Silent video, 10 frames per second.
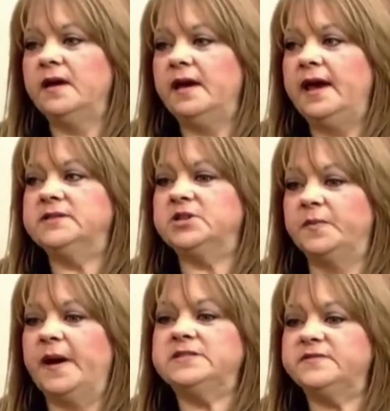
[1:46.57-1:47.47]
he's her
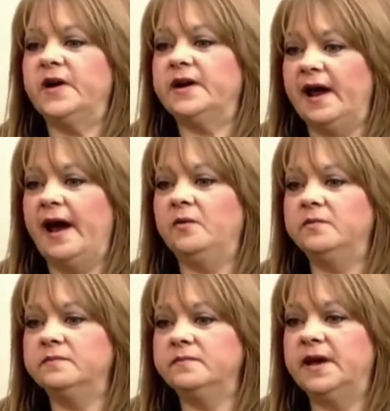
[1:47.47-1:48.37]
best friend now
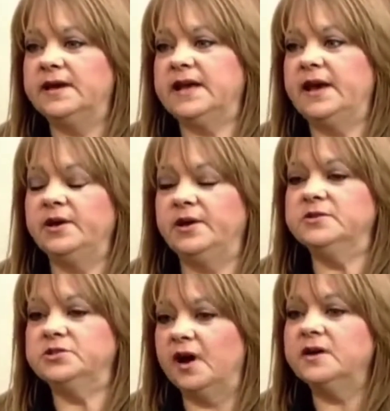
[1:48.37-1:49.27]
because they can use
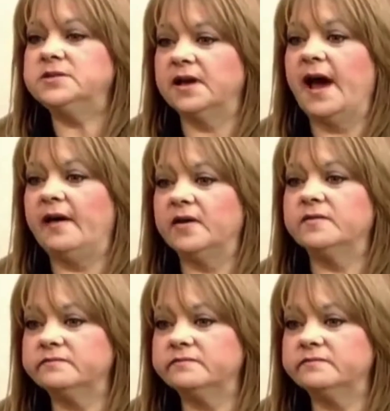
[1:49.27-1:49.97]
drugs together.